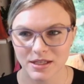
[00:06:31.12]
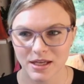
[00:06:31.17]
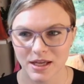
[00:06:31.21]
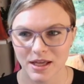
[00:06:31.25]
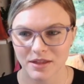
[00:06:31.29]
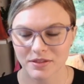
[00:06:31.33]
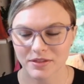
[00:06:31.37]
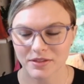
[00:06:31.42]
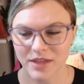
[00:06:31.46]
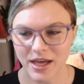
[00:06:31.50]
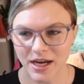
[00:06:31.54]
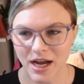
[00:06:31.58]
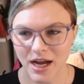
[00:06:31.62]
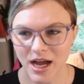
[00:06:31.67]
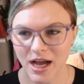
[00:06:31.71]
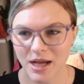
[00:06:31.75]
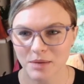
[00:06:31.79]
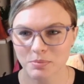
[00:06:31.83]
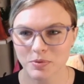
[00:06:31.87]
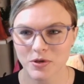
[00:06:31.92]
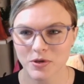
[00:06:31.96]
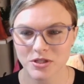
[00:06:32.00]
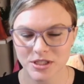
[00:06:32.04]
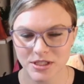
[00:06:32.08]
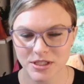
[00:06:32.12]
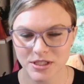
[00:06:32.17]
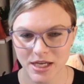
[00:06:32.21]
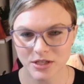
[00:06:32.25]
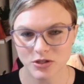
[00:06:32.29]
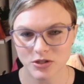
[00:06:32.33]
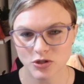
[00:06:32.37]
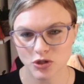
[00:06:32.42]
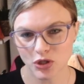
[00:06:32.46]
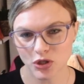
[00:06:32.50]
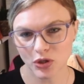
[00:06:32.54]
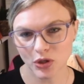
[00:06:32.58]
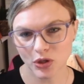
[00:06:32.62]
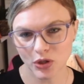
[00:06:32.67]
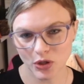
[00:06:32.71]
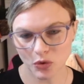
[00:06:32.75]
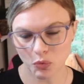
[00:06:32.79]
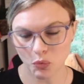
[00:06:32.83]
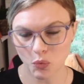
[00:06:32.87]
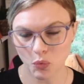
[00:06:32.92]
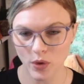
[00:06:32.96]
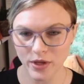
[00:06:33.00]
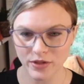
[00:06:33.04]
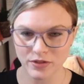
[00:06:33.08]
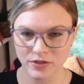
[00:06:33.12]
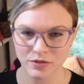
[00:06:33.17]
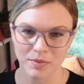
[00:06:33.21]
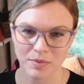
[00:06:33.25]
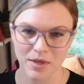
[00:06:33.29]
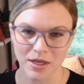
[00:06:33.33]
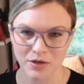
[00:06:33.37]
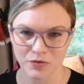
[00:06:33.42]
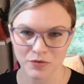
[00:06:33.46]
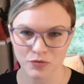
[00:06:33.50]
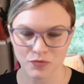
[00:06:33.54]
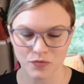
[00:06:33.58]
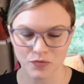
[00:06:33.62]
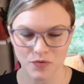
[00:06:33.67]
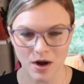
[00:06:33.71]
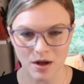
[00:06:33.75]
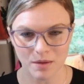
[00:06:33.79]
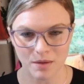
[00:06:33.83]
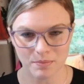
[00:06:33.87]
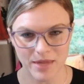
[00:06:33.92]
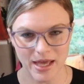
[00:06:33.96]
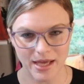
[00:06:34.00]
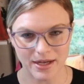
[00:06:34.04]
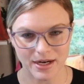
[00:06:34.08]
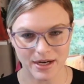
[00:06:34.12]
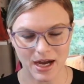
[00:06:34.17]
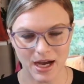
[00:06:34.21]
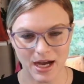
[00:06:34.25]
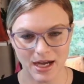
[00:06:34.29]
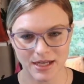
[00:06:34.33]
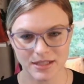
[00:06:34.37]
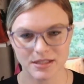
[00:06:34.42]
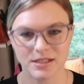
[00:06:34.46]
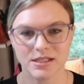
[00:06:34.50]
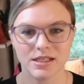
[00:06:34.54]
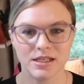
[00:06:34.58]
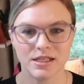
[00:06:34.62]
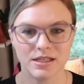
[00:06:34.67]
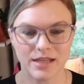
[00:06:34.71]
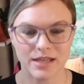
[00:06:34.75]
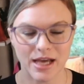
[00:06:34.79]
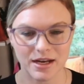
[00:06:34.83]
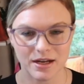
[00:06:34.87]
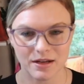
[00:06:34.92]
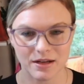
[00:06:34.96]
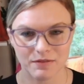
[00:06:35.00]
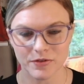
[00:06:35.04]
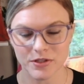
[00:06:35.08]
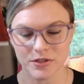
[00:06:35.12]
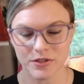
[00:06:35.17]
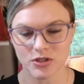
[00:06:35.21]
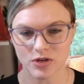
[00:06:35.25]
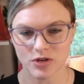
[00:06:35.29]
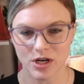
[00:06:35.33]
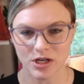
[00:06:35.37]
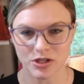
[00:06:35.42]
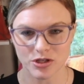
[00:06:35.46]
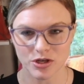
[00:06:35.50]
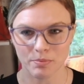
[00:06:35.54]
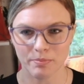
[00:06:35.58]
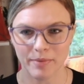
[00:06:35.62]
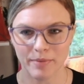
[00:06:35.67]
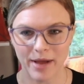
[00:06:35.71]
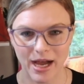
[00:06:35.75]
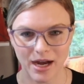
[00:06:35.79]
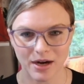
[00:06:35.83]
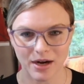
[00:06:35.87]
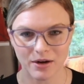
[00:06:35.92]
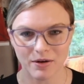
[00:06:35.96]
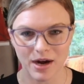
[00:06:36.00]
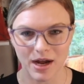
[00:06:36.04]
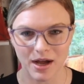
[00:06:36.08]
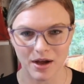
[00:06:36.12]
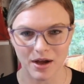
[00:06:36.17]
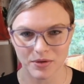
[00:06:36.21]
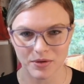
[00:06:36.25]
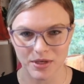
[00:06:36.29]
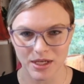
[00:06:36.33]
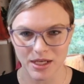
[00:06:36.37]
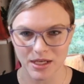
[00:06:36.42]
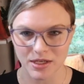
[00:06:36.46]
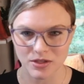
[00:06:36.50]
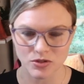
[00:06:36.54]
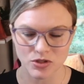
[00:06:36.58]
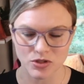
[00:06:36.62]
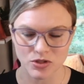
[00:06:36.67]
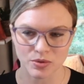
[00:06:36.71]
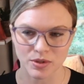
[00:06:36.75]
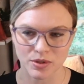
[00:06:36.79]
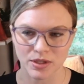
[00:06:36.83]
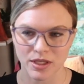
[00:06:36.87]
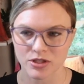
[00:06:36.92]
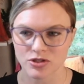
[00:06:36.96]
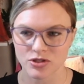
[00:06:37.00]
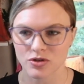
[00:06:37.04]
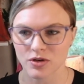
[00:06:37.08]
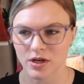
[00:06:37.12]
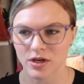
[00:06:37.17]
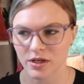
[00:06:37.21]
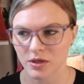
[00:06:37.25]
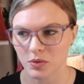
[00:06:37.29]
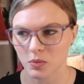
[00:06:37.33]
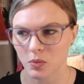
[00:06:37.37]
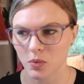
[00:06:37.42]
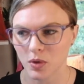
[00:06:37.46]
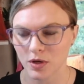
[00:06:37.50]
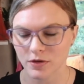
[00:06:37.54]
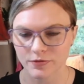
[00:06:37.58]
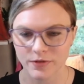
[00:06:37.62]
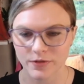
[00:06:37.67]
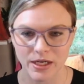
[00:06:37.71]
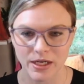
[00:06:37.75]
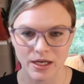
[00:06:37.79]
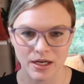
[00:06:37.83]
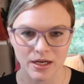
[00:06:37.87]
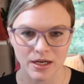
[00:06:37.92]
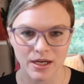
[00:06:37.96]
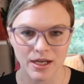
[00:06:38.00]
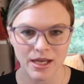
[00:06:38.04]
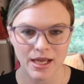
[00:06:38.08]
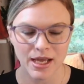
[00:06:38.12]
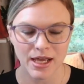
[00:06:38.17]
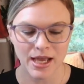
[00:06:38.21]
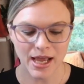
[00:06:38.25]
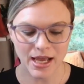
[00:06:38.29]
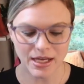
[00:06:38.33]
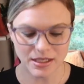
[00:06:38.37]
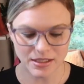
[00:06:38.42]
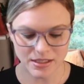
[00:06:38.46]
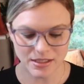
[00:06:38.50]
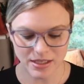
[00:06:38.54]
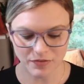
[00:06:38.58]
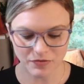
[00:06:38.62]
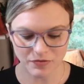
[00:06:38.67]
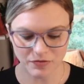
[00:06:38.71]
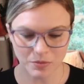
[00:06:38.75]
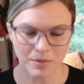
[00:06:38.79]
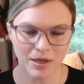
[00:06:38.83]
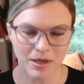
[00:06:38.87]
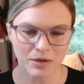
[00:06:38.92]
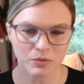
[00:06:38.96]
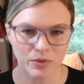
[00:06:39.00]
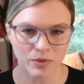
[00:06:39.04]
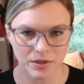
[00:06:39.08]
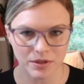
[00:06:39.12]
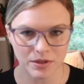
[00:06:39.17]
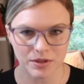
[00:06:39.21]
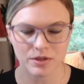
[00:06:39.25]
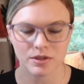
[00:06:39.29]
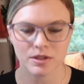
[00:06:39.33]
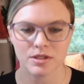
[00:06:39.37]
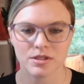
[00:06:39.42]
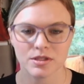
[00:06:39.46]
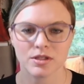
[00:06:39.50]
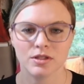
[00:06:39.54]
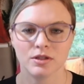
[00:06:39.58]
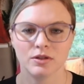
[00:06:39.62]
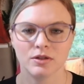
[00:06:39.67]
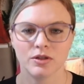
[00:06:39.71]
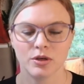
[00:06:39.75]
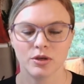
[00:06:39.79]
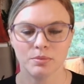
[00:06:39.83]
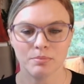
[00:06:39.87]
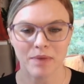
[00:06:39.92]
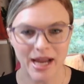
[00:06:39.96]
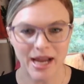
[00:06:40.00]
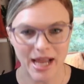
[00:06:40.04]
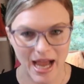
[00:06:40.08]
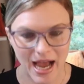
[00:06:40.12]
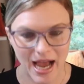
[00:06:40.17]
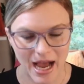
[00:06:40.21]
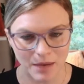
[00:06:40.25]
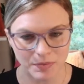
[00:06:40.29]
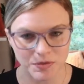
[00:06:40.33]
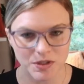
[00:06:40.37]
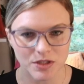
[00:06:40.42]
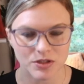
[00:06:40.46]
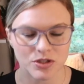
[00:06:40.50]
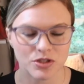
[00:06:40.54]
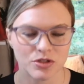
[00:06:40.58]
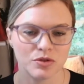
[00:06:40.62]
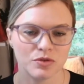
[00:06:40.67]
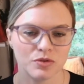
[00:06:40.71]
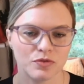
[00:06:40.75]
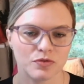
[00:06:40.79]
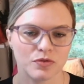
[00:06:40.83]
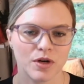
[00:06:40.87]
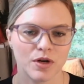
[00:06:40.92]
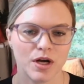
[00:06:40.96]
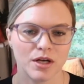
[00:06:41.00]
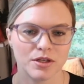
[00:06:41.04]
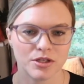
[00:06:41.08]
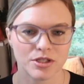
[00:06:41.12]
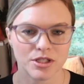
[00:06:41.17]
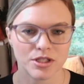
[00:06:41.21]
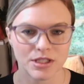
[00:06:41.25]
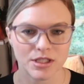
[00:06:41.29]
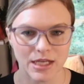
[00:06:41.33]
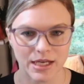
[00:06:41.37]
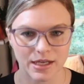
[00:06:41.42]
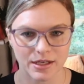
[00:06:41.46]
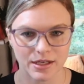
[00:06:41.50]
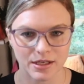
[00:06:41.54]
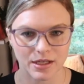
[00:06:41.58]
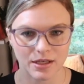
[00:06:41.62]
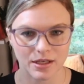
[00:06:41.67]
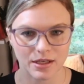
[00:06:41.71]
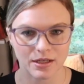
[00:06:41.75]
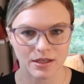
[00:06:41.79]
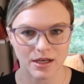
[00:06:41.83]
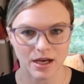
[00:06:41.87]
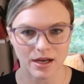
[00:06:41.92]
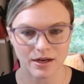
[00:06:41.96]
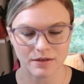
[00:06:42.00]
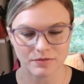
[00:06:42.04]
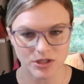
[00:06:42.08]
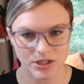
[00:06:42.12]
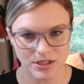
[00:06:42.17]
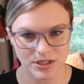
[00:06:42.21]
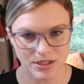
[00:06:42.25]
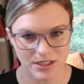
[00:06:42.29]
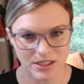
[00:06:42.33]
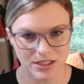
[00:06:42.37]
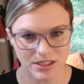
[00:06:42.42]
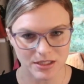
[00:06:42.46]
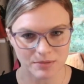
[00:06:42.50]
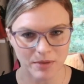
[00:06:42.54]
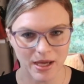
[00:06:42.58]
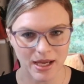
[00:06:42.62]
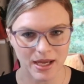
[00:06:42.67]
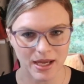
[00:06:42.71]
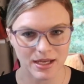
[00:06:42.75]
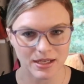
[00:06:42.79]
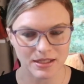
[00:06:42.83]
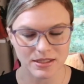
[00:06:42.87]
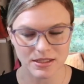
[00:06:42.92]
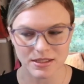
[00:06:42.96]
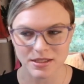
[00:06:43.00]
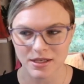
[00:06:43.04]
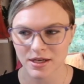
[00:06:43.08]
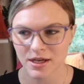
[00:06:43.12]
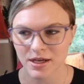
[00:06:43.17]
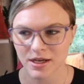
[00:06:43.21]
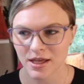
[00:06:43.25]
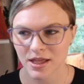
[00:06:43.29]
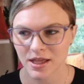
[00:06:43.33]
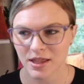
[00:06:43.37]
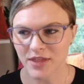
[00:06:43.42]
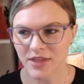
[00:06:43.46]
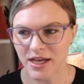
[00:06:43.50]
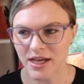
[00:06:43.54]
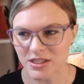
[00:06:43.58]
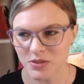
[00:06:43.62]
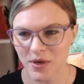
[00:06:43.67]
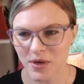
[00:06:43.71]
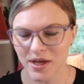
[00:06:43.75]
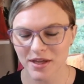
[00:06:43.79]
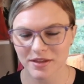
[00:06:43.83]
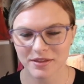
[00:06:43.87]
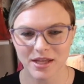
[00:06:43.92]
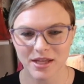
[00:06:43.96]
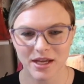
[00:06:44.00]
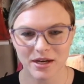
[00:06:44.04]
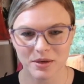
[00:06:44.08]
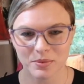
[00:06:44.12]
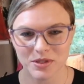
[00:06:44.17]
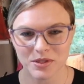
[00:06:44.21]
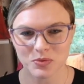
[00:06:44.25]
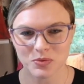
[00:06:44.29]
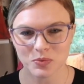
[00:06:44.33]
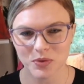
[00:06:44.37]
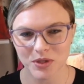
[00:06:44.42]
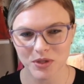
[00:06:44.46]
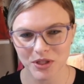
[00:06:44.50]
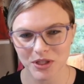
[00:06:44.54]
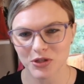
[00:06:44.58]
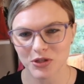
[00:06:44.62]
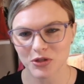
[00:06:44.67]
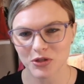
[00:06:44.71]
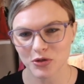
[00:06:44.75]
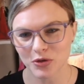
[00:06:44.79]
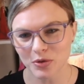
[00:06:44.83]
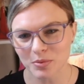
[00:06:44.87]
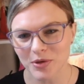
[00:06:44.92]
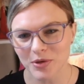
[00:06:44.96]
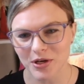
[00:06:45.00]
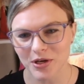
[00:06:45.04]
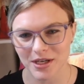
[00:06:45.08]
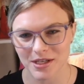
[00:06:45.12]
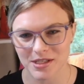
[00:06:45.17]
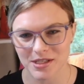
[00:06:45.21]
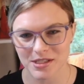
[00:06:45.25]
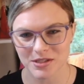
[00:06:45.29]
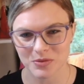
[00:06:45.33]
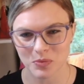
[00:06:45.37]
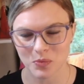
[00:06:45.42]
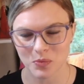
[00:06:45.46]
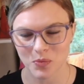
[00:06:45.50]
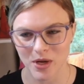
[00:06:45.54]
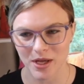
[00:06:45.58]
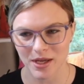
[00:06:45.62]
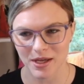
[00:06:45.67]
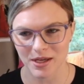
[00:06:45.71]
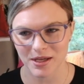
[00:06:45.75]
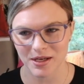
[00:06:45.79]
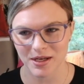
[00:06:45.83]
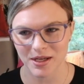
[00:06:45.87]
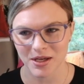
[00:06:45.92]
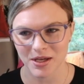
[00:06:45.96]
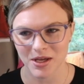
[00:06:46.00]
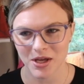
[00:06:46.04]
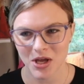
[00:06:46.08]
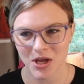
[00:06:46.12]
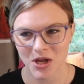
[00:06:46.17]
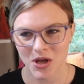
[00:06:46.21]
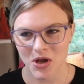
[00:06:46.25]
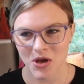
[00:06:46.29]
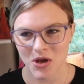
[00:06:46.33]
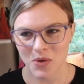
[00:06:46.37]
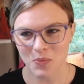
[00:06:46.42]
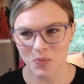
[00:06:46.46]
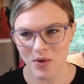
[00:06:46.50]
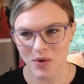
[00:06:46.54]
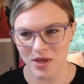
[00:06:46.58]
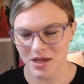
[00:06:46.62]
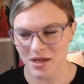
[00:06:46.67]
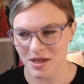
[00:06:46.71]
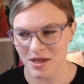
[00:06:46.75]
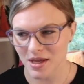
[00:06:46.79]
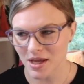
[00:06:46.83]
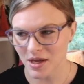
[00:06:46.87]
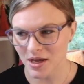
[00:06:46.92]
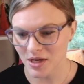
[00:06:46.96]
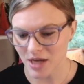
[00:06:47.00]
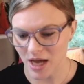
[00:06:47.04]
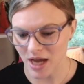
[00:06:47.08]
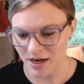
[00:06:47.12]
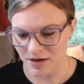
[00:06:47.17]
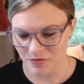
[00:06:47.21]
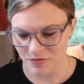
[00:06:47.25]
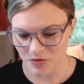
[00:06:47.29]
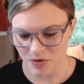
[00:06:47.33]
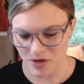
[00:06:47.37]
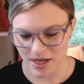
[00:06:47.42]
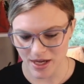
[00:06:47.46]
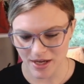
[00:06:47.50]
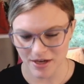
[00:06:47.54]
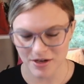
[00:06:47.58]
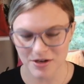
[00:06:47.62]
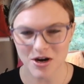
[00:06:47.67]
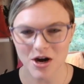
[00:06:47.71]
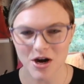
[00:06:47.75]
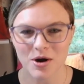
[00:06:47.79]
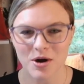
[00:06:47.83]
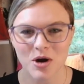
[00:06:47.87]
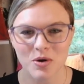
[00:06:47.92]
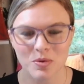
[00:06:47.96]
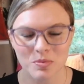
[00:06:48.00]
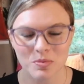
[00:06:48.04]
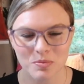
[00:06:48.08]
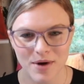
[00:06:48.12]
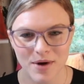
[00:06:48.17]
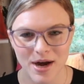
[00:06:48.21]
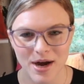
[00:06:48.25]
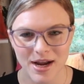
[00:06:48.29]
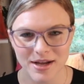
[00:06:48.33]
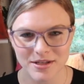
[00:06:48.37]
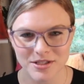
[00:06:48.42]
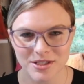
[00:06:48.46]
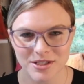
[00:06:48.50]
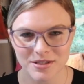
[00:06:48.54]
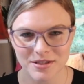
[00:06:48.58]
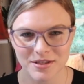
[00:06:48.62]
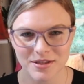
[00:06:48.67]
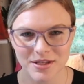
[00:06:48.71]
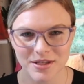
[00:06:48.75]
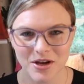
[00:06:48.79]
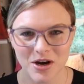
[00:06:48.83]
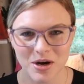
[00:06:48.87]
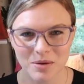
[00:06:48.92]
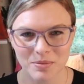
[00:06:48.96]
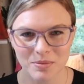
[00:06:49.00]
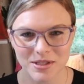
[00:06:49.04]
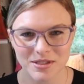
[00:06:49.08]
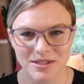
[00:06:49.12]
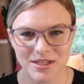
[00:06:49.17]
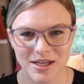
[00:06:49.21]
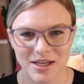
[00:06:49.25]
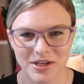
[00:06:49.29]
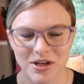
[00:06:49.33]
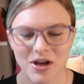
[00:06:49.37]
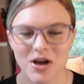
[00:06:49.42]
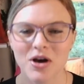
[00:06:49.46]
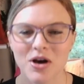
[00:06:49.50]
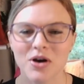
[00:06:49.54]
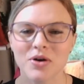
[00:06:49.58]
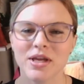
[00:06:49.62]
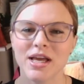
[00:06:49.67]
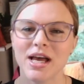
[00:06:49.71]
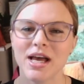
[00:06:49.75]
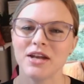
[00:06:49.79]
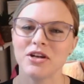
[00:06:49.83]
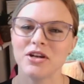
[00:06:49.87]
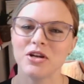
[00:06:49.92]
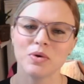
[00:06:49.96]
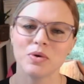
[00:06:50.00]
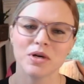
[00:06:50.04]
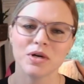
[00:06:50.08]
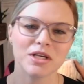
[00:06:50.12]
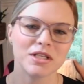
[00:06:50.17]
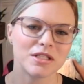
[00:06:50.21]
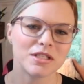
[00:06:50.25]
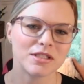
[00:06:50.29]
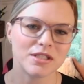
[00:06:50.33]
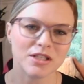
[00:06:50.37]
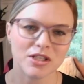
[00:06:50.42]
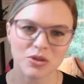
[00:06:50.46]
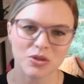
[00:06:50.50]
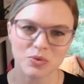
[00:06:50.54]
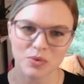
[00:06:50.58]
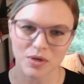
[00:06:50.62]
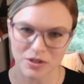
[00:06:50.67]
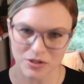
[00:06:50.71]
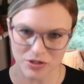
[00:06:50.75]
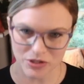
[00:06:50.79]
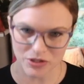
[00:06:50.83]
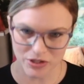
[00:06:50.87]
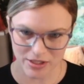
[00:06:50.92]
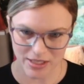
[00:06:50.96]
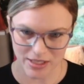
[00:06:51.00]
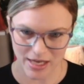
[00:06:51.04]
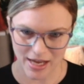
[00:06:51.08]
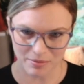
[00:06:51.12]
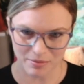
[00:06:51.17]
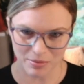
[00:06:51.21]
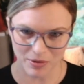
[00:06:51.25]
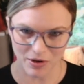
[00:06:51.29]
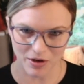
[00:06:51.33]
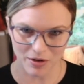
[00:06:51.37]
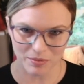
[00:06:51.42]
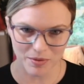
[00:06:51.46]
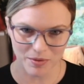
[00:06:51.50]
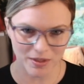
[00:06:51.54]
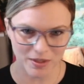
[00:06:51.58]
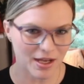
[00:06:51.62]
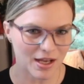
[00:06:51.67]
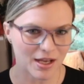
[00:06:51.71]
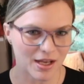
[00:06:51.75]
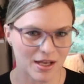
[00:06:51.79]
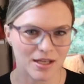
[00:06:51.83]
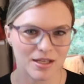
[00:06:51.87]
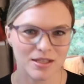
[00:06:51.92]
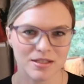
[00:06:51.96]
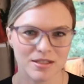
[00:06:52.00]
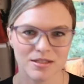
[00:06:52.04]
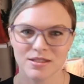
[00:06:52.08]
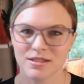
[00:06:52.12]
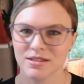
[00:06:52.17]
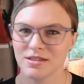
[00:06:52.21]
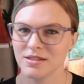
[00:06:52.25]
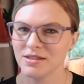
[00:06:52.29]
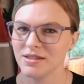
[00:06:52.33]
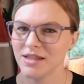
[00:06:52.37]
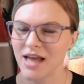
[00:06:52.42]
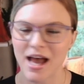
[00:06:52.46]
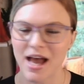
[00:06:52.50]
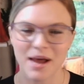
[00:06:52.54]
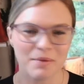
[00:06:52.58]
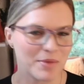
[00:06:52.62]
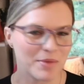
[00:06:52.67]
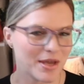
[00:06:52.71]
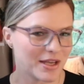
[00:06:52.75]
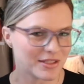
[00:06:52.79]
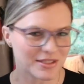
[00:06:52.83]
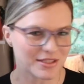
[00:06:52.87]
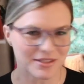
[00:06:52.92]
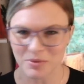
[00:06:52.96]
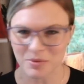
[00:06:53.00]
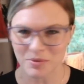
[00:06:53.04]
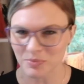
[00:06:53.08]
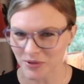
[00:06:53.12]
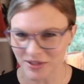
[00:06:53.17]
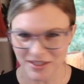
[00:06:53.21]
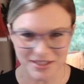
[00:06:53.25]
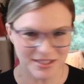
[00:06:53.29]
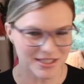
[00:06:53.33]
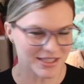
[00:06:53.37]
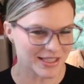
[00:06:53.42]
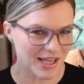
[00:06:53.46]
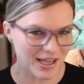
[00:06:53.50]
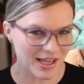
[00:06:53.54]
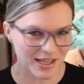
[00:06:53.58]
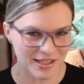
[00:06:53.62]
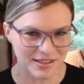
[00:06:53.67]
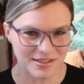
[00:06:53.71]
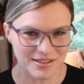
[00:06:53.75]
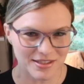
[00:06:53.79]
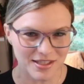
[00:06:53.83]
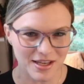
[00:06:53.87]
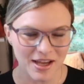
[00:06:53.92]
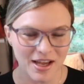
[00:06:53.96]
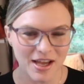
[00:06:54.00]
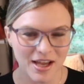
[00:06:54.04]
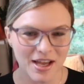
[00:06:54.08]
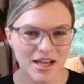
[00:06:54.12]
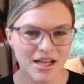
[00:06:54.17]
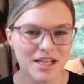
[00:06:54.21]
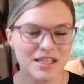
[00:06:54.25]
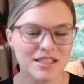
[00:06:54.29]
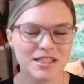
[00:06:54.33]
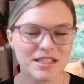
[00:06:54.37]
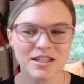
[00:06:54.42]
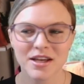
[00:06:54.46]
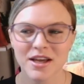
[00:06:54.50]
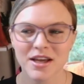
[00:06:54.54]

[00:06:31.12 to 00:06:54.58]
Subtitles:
that I per se took with me from that IT, that infrastructure background into electronic warfare, except for my willingness to learn, my aptitude for understanding kind of just the space. That's why I thought it was really humorous when we kind of created our own branch, and then the Army's like, oh yeah, no, we're going to stick you under cyber because that makes complete sense. Because